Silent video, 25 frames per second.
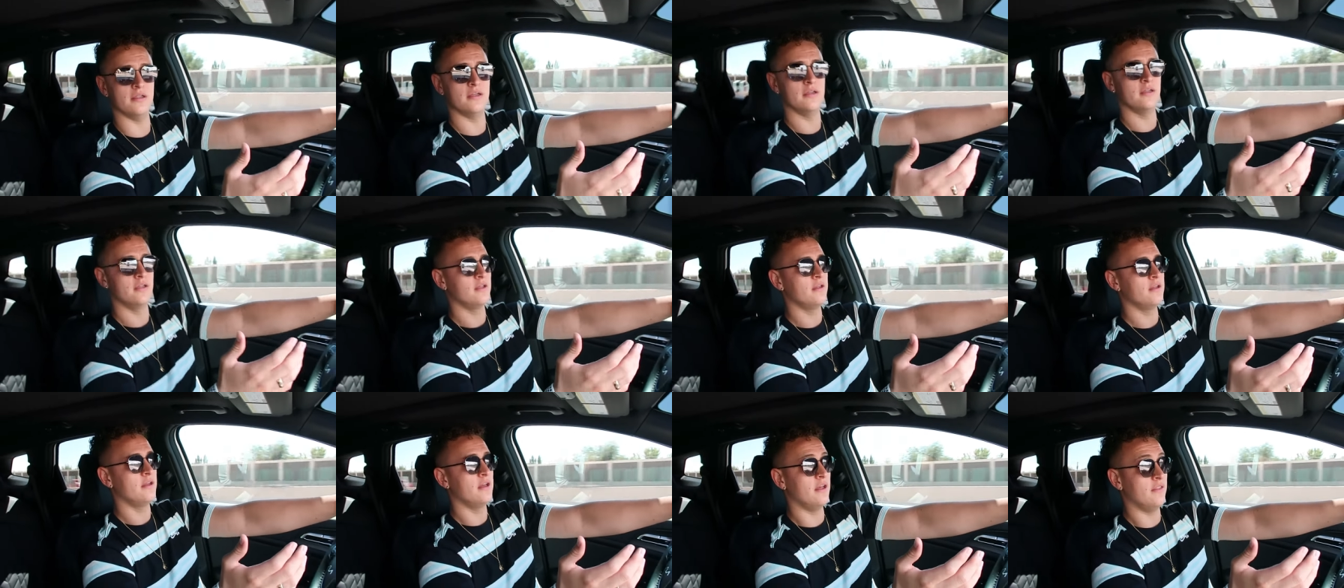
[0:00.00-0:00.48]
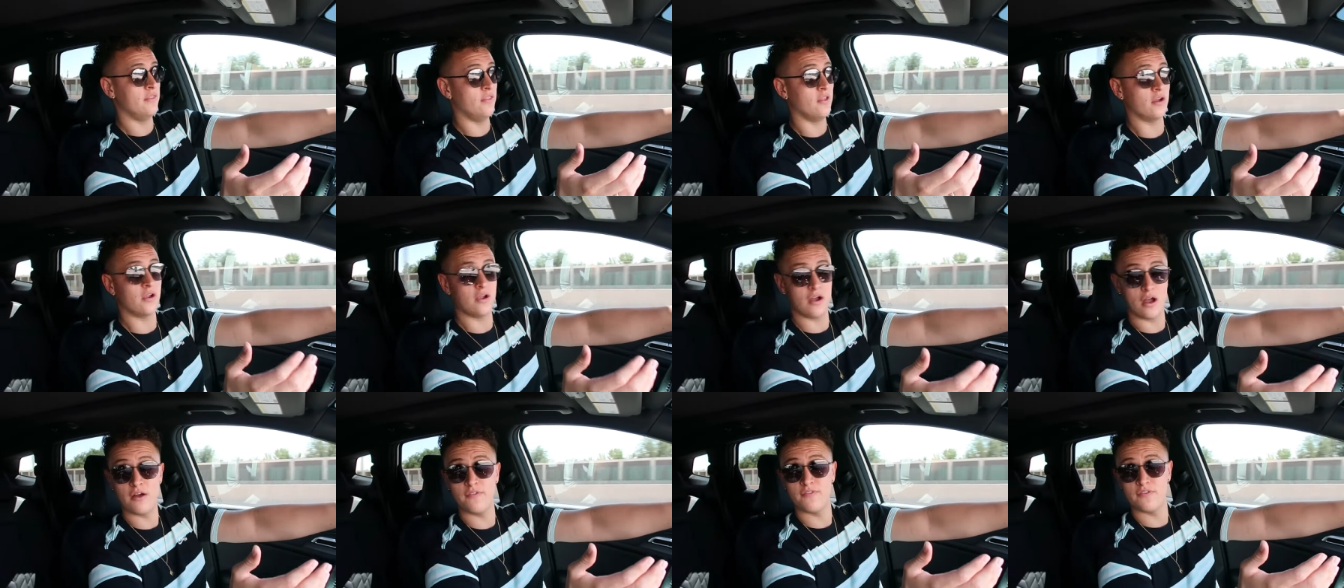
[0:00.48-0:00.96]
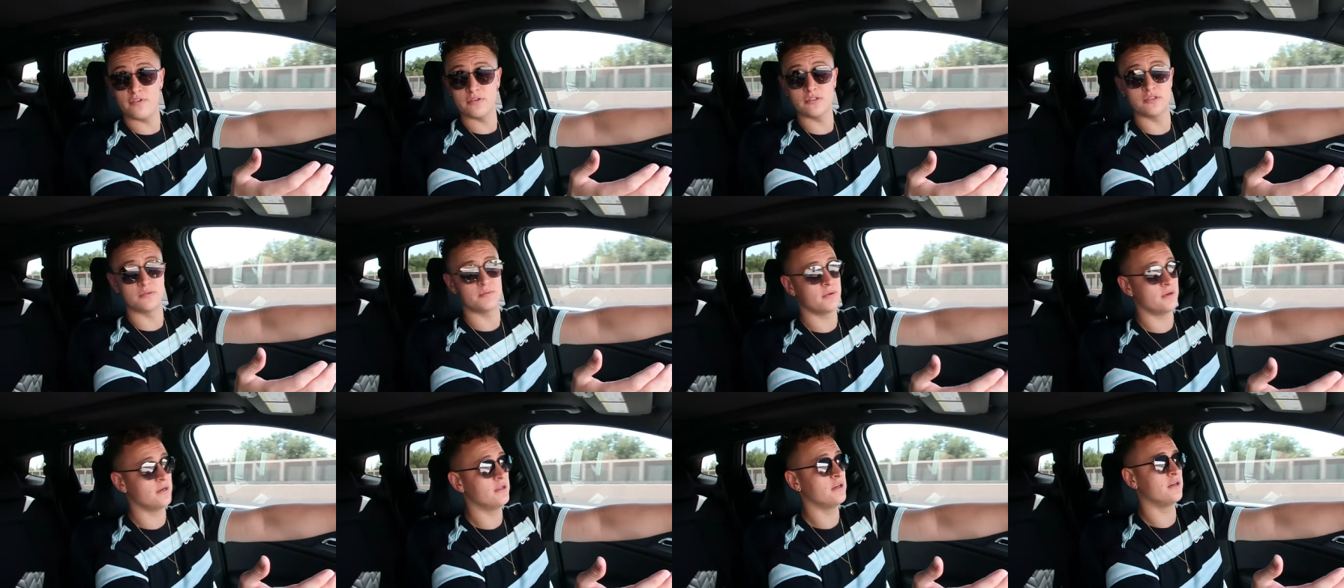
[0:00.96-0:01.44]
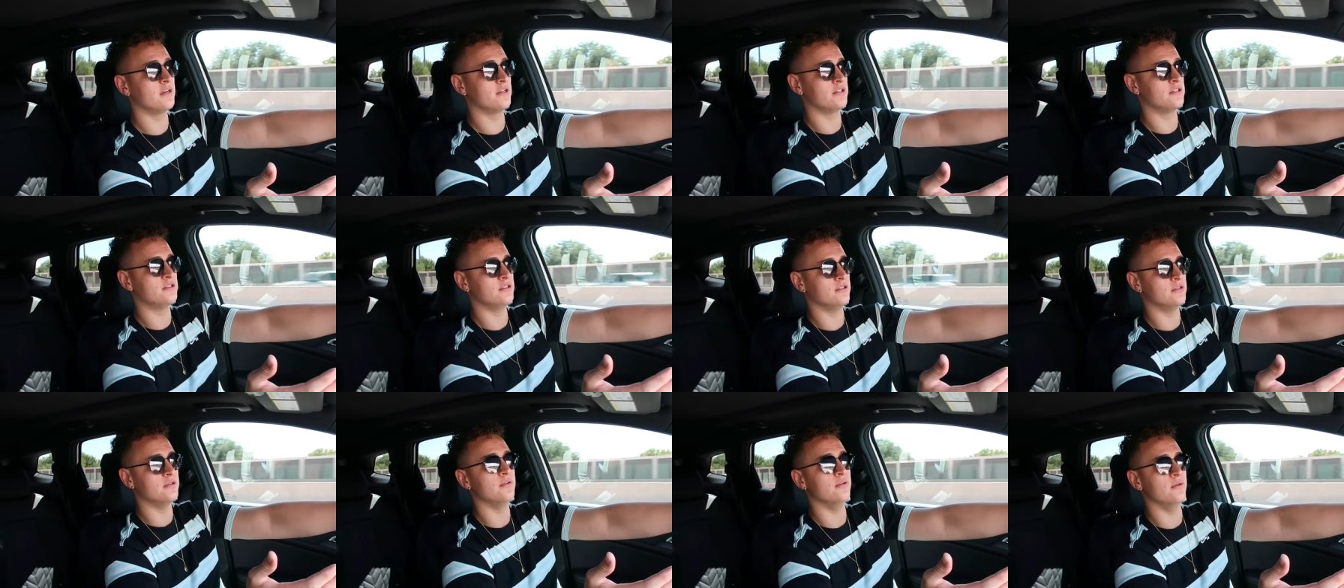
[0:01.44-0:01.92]
and mm -hmm. the mm-hmm. coffee was pretty
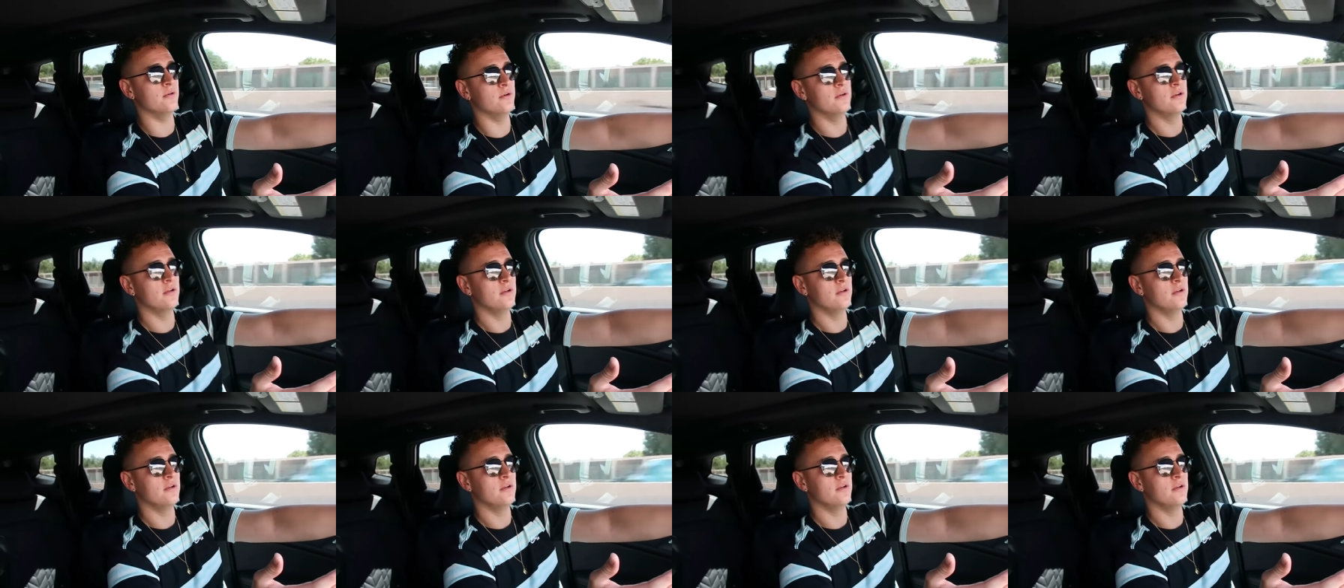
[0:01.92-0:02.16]
good too.